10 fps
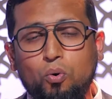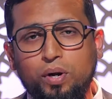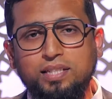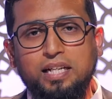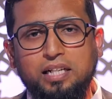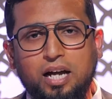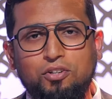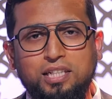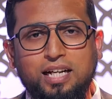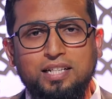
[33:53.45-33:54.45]
always
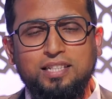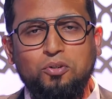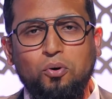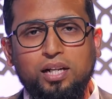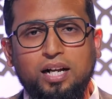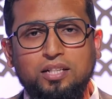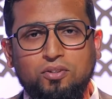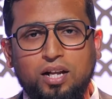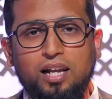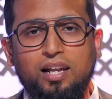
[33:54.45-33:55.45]
encouraging us and calling us
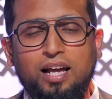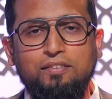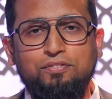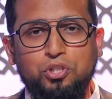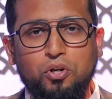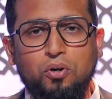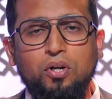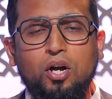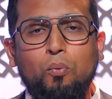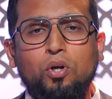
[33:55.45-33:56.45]
on our live show.
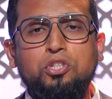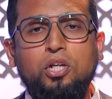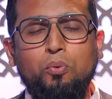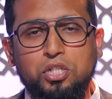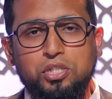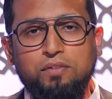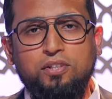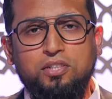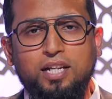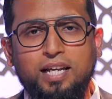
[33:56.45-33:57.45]
What's your question
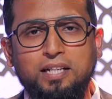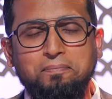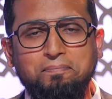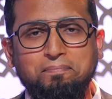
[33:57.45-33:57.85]
for today?